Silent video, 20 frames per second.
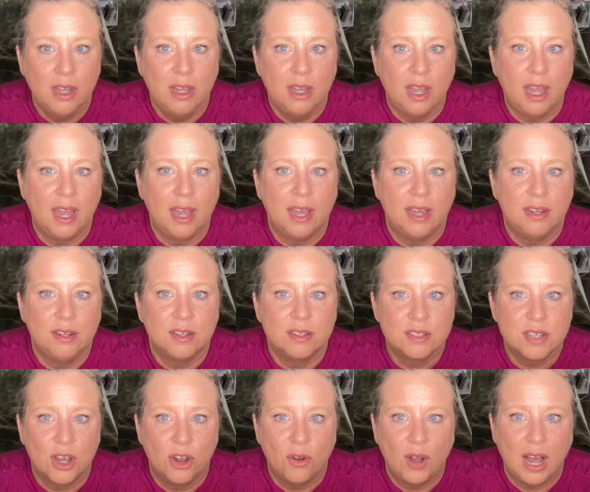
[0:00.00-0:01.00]
And
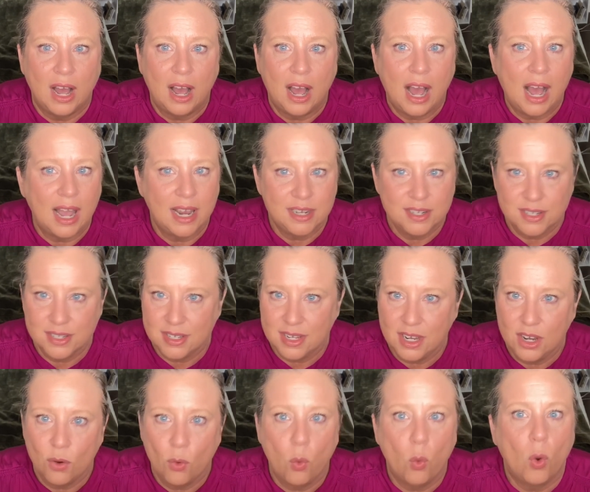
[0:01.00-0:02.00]
so I
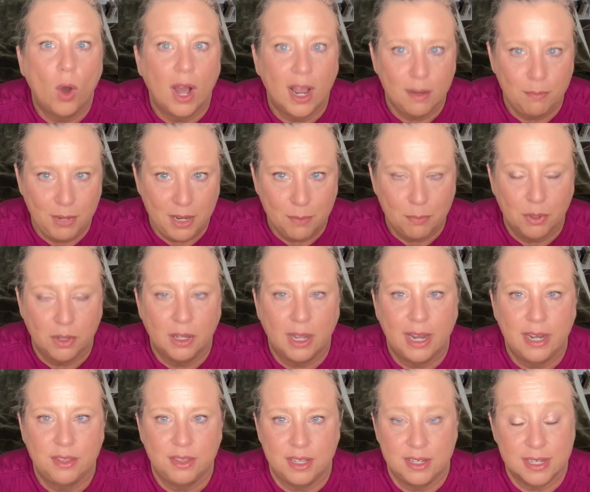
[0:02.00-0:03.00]
see why people
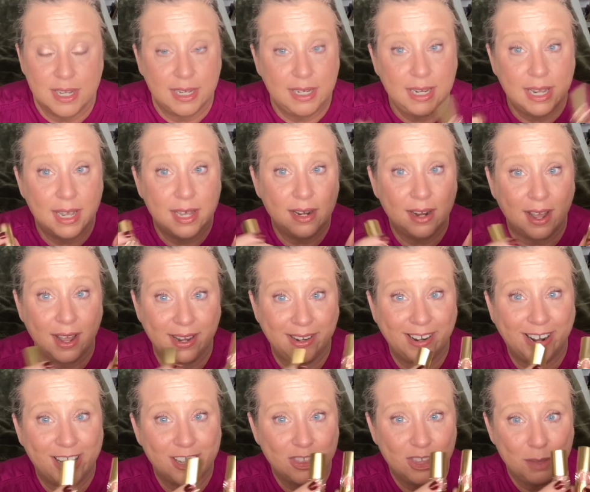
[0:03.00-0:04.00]
like these. Again, I
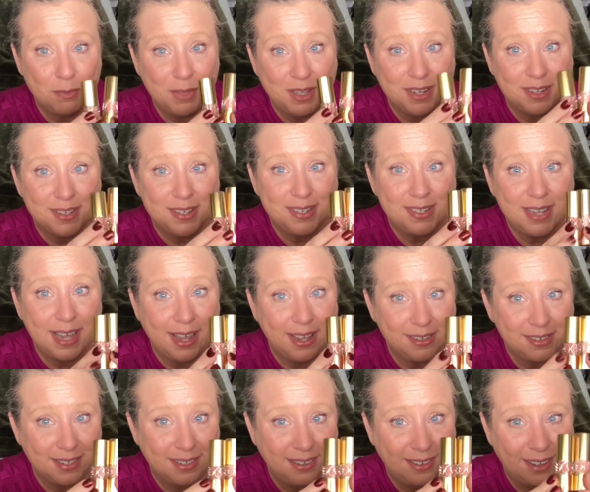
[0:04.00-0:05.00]
got them in a
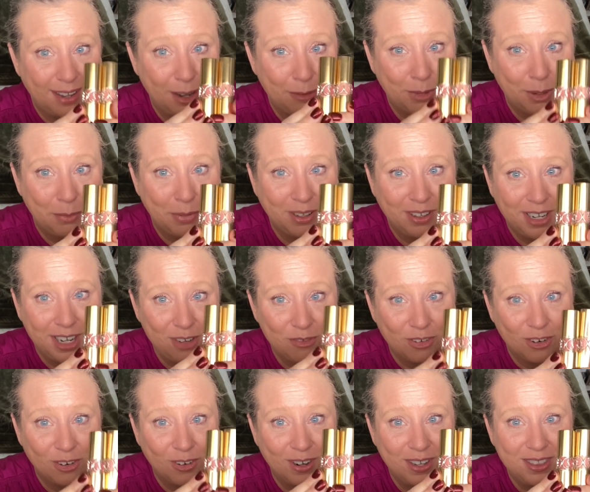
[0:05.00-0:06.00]
set. I'm a
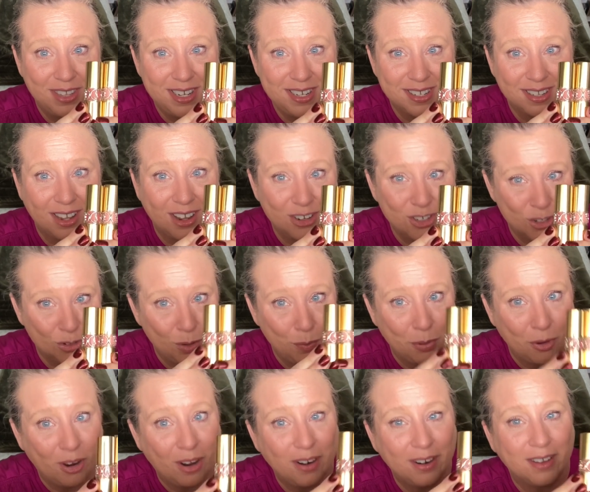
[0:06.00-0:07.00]
believer in these luxury
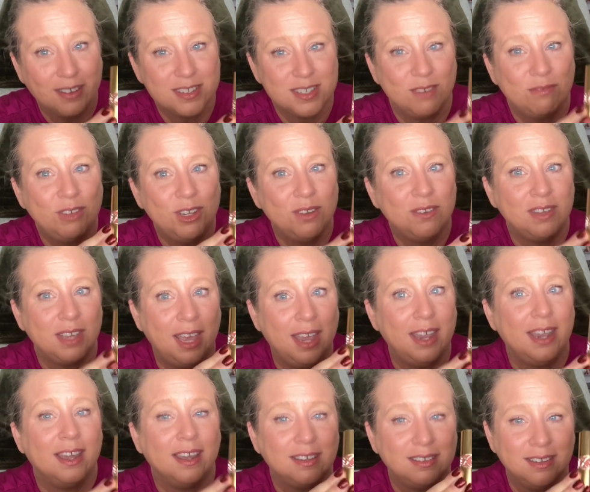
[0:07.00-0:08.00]
products. If you
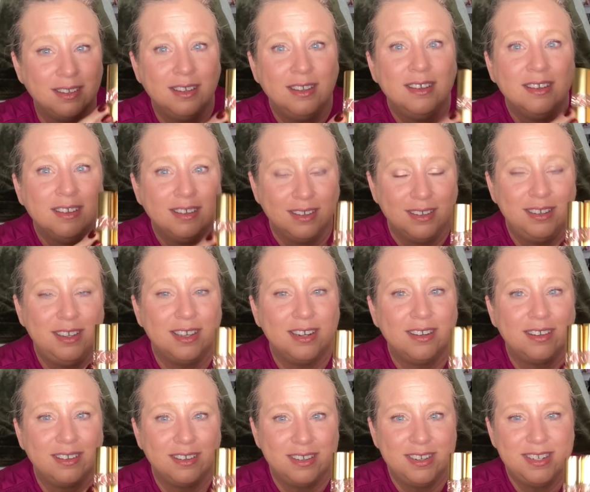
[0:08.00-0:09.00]
can get
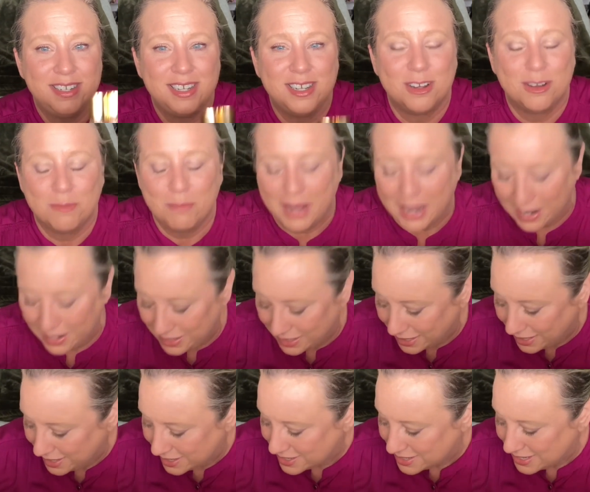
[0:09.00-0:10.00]
a good deal by
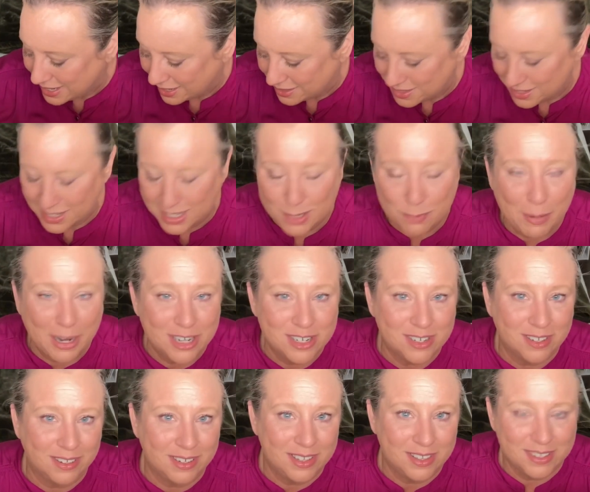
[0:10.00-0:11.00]
getting sets,
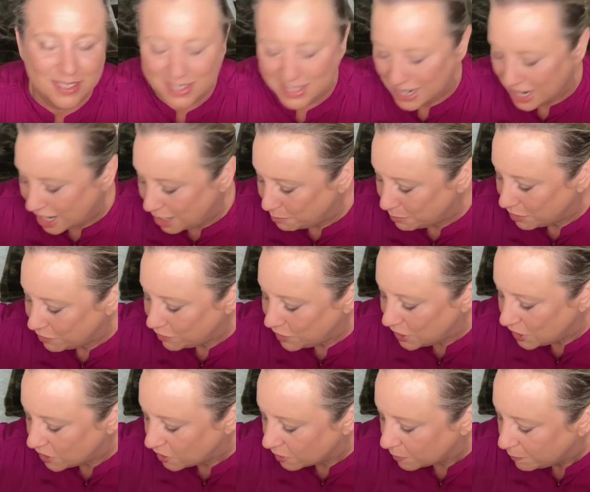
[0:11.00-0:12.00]
especially this time of
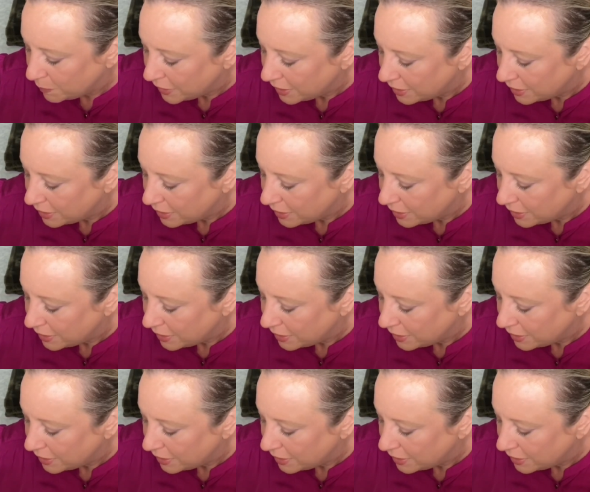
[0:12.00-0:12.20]
year,